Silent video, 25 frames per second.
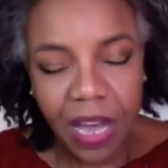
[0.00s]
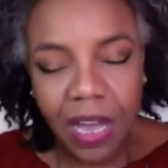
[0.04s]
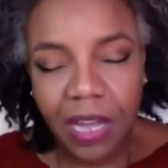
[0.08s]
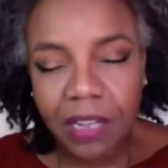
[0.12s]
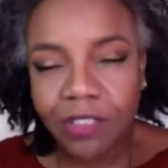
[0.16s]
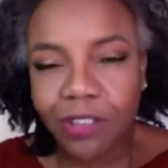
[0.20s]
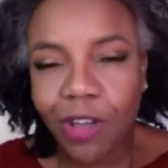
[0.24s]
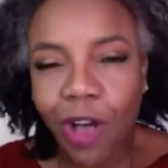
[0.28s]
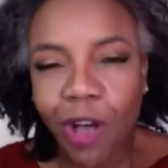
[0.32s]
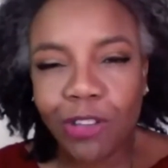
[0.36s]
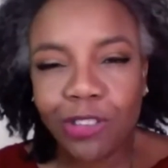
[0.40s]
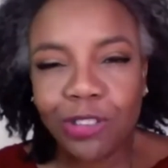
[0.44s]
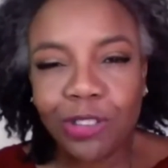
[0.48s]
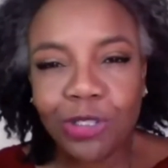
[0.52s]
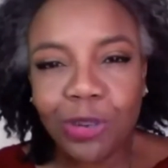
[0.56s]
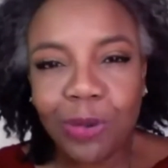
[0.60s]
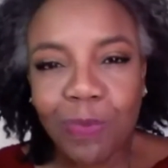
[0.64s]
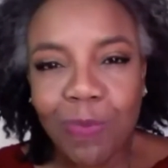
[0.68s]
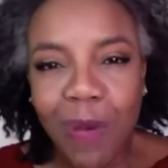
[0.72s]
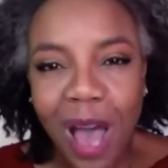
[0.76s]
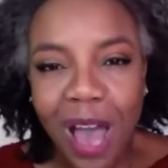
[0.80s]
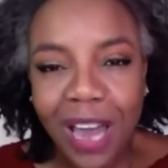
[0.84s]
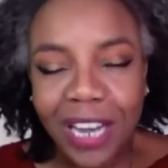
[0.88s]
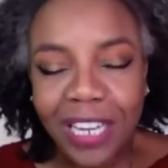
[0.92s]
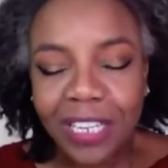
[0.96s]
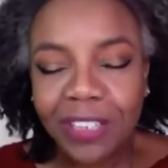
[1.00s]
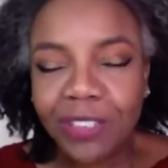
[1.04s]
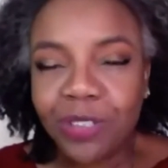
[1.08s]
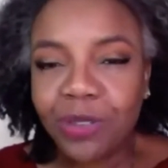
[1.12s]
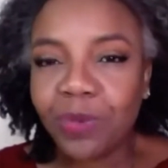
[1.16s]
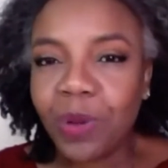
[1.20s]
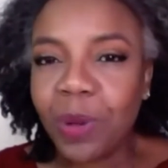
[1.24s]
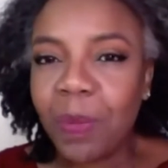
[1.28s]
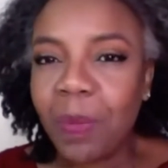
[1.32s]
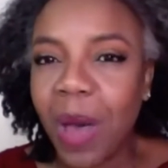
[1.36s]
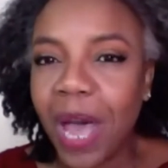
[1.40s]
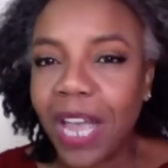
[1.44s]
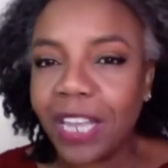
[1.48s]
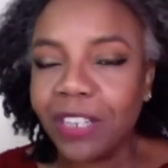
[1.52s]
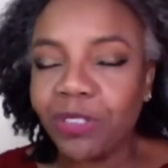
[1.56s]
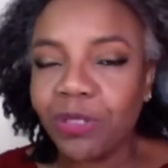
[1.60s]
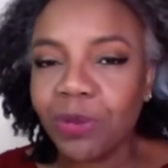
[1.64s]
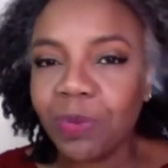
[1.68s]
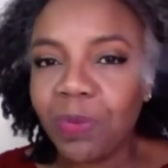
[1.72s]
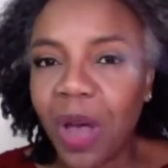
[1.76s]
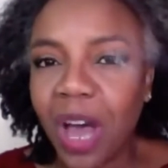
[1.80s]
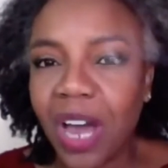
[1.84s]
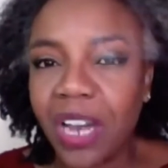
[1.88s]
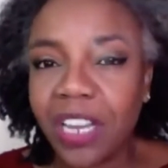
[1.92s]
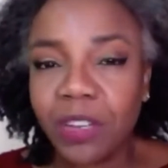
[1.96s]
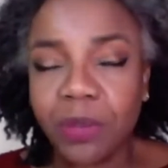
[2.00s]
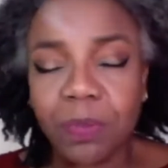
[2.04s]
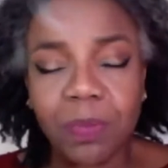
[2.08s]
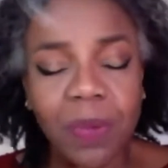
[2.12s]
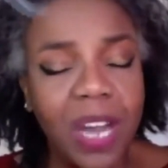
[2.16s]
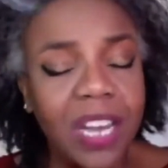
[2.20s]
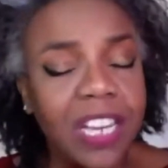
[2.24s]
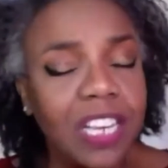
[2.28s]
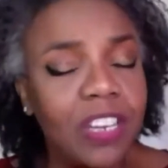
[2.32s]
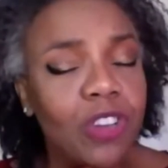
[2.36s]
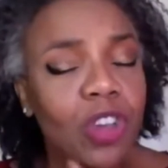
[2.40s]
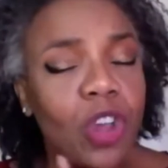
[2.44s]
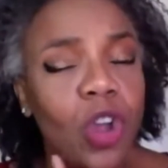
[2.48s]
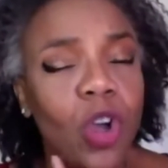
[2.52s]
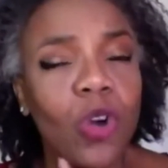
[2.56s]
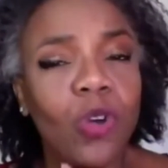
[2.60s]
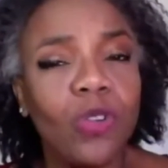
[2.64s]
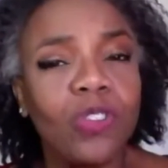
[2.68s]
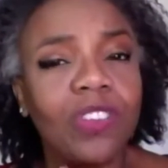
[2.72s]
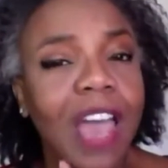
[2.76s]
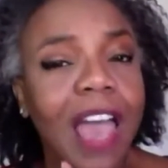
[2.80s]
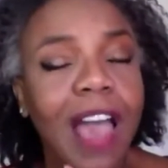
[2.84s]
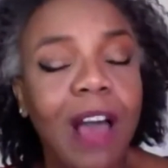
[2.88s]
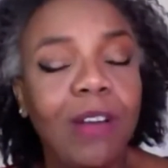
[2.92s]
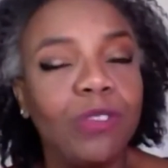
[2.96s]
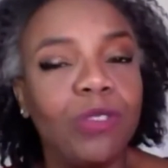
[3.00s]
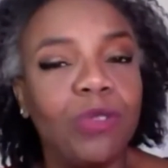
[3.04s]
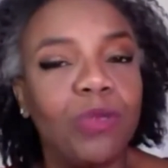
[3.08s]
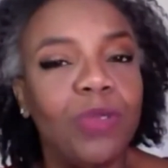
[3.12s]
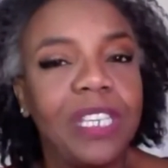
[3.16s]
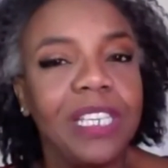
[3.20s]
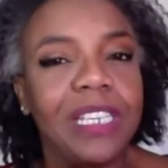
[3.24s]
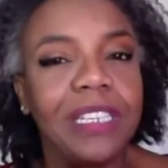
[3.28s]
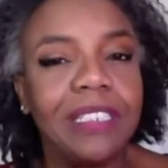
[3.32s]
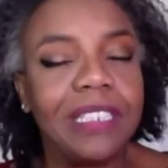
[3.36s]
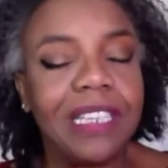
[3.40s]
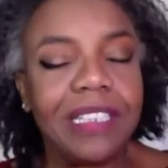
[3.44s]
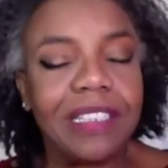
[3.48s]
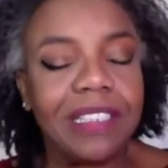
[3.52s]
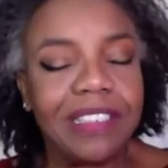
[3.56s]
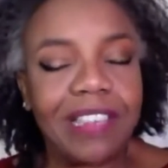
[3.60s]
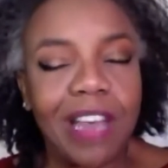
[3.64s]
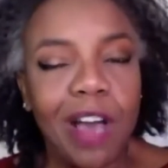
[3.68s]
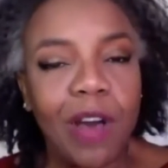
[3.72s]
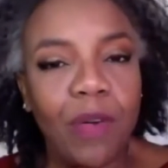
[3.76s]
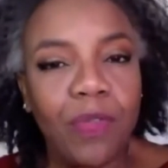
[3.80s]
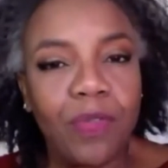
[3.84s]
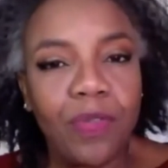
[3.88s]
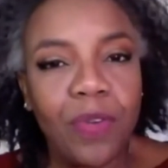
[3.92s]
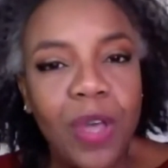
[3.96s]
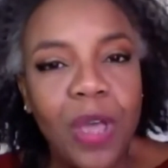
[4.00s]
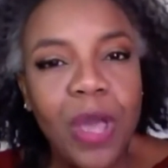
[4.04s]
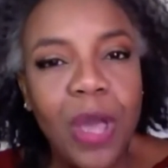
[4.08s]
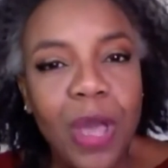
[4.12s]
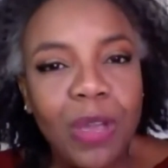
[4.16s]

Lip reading: Talk to your body to remind your body. Your body knows how to heal itself.